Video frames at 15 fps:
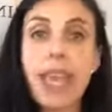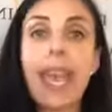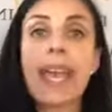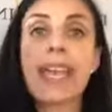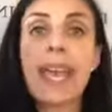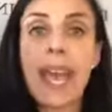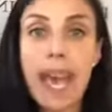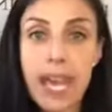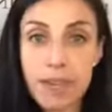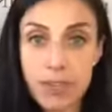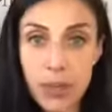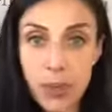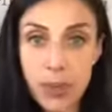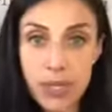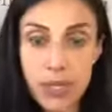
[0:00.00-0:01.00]
and have
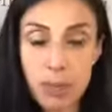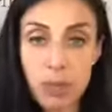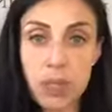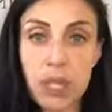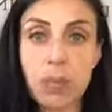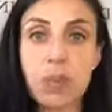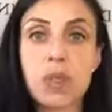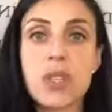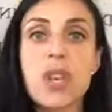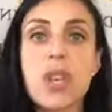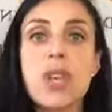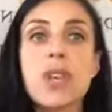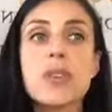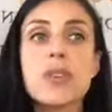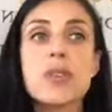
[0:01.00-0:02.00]
no symptoms.
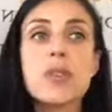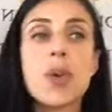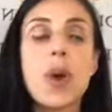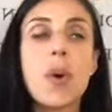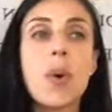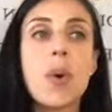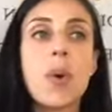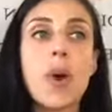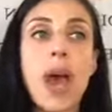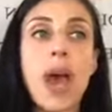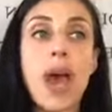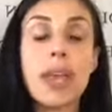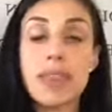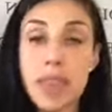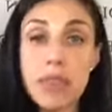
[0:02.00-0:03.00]
So,
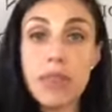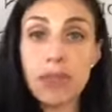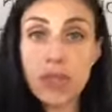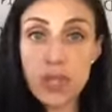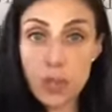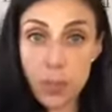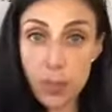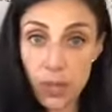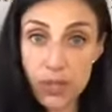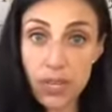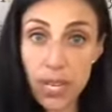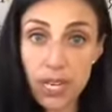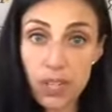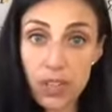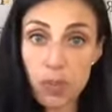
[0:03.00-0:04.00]
and then there's the
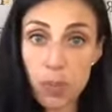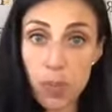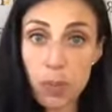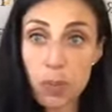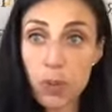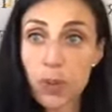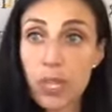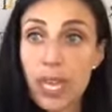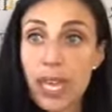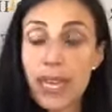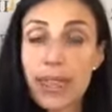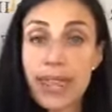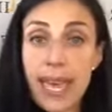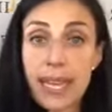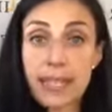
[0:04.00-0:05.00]
percentage of people
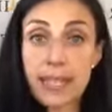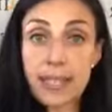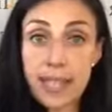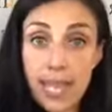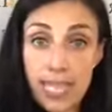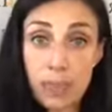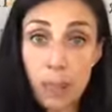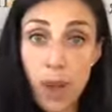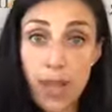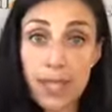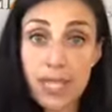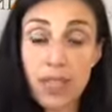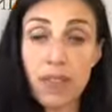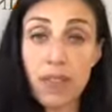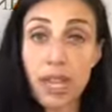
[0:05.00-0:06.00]
that test
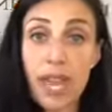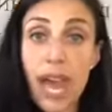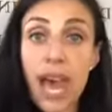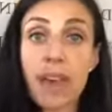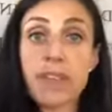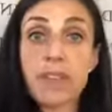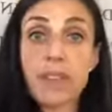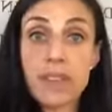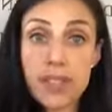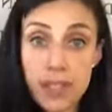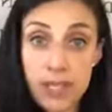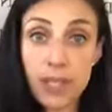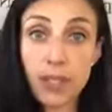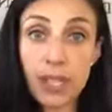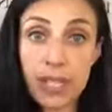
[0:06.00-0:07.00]
positive and have
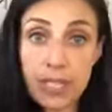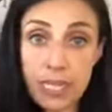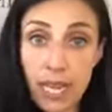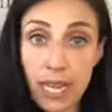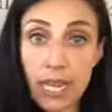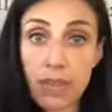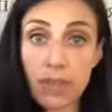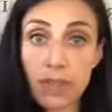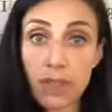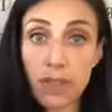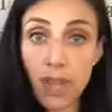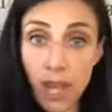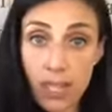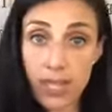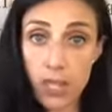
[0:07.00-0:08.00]
serious negative
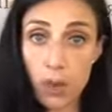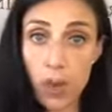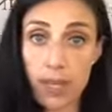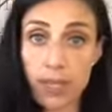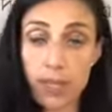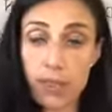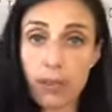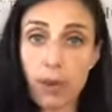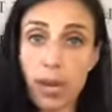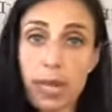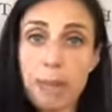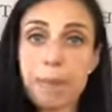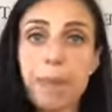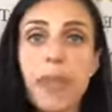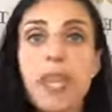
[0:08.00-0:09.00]
consequences, right?
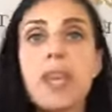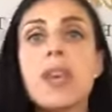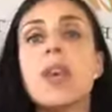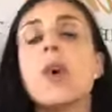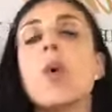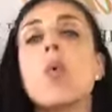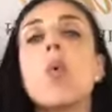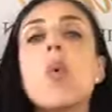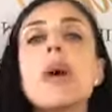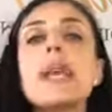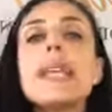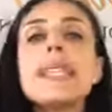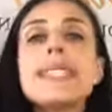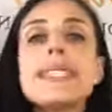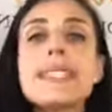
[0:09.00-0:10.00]
What
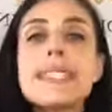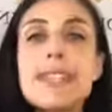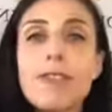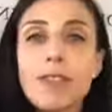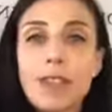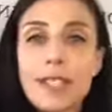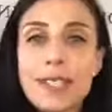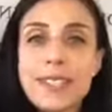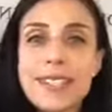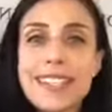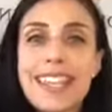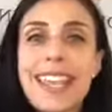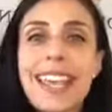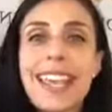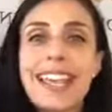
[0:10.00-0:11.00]
is the difference?
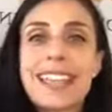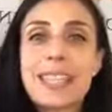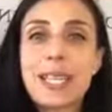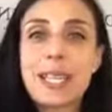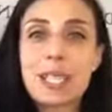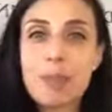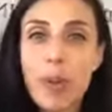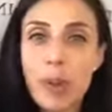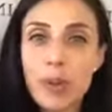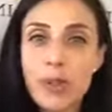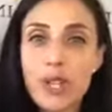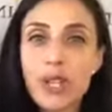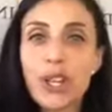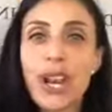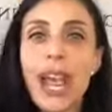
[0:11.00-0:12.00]
It's
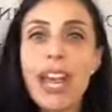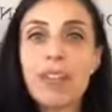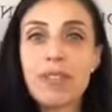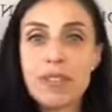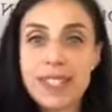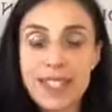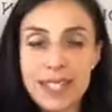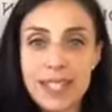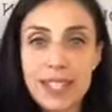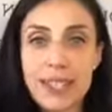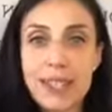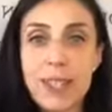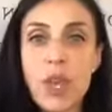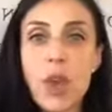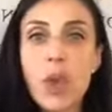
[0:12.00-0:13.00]
exposure and
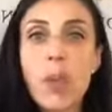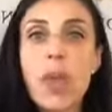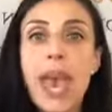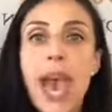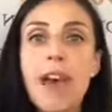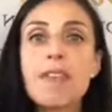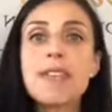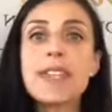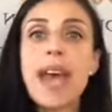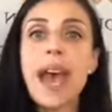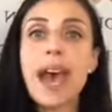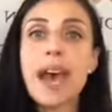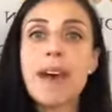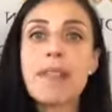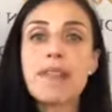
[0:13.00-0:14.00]
resistance. We have to
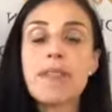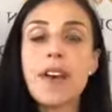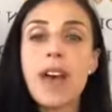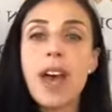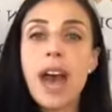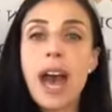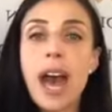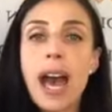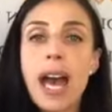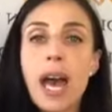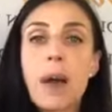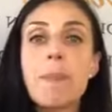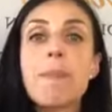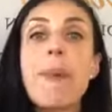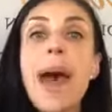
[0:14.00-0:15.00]
have
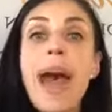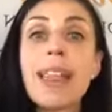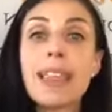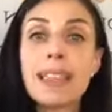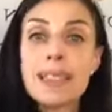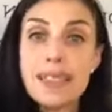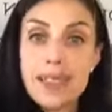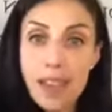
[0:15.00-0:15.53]
a balance